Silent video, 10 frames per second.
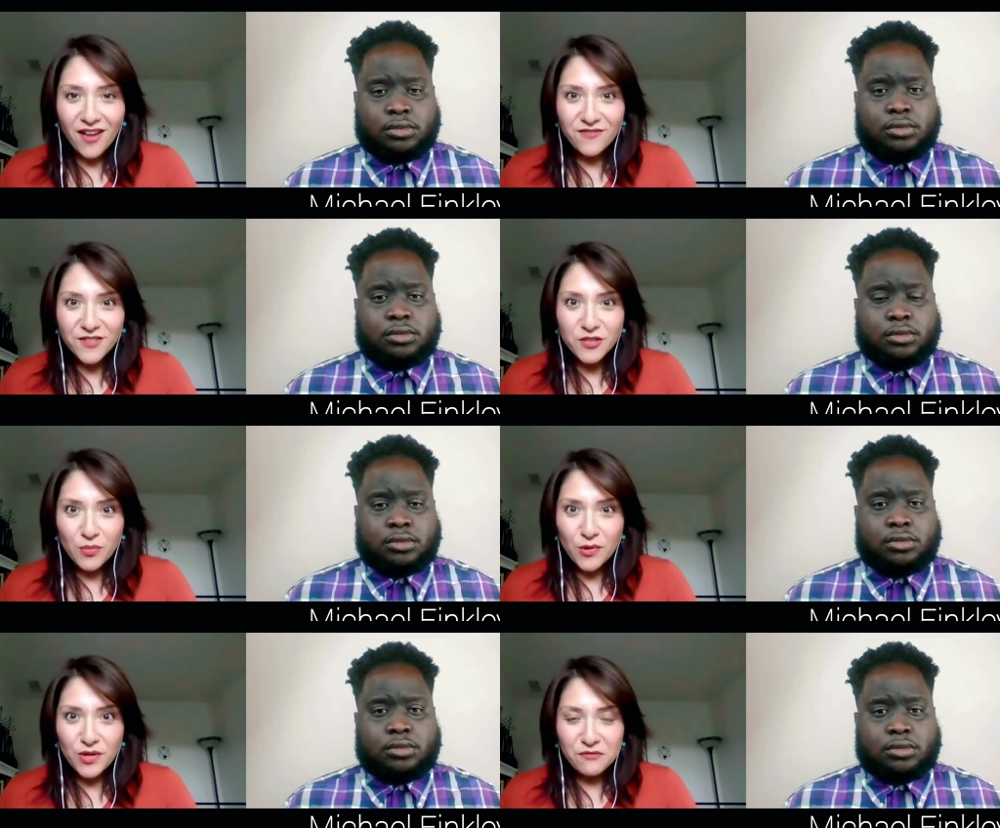
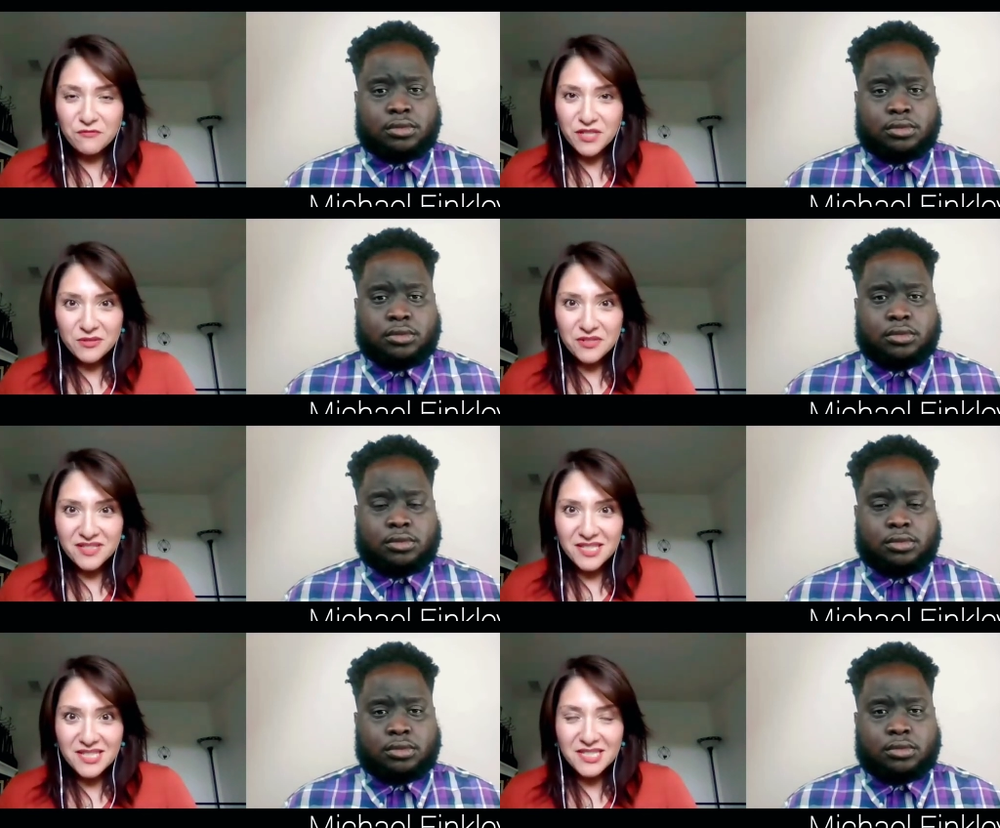Speaker 1: support and
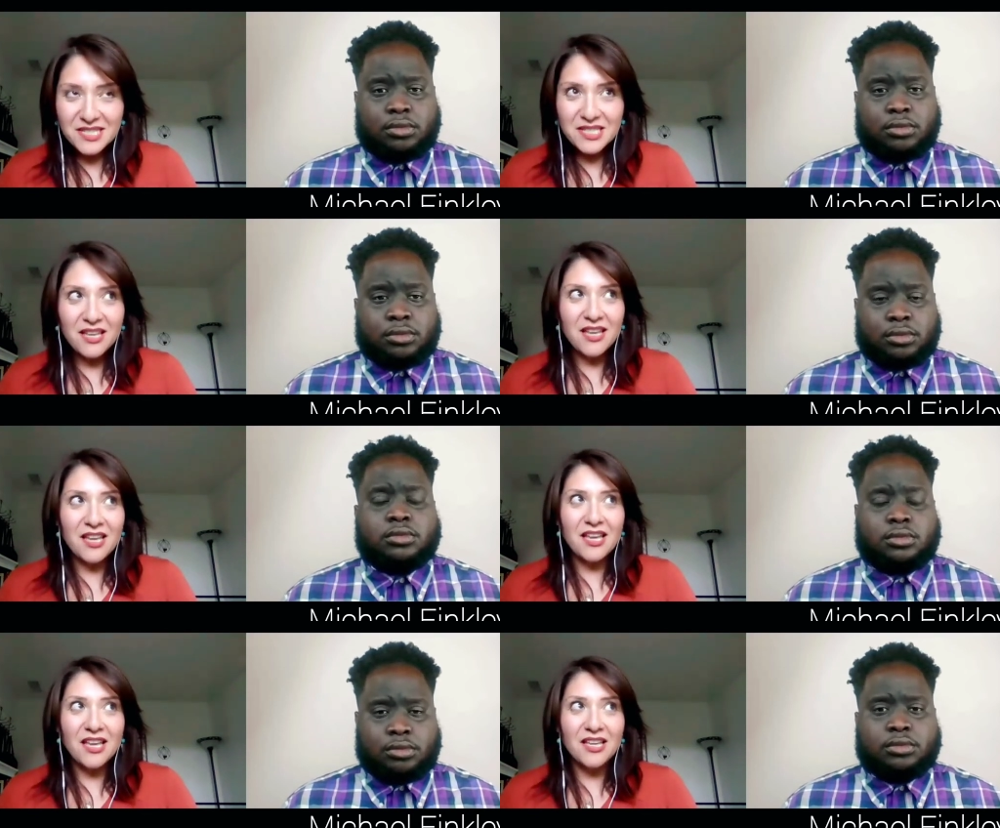resources
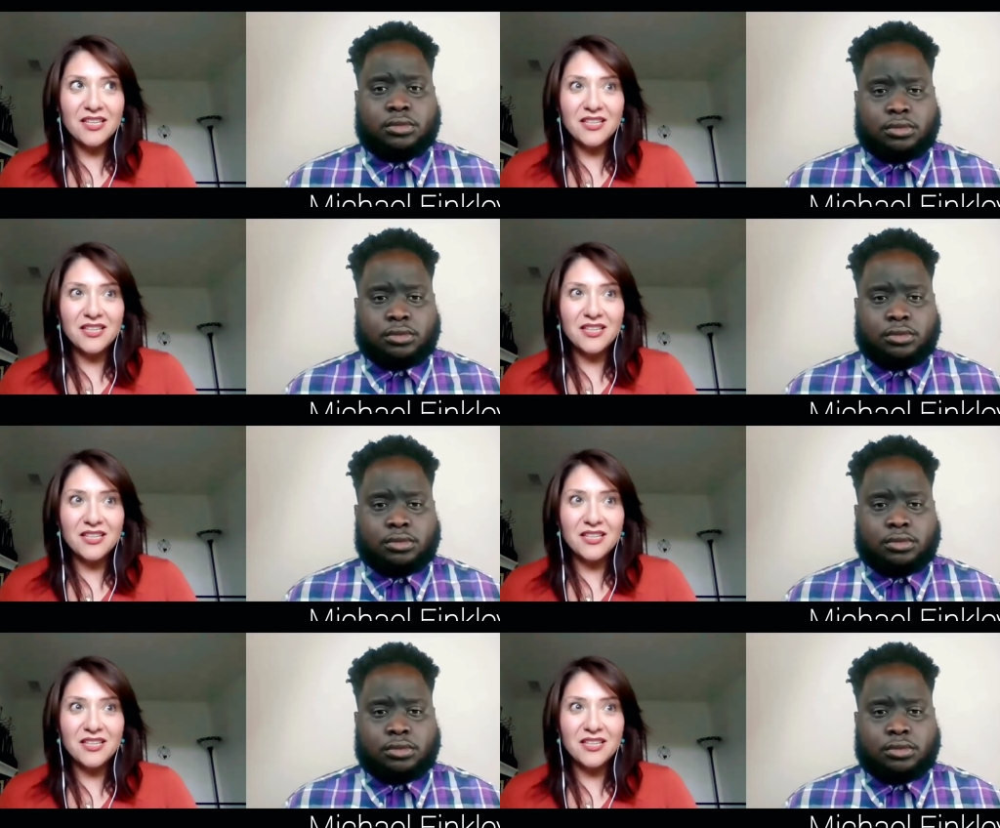mm-hmm.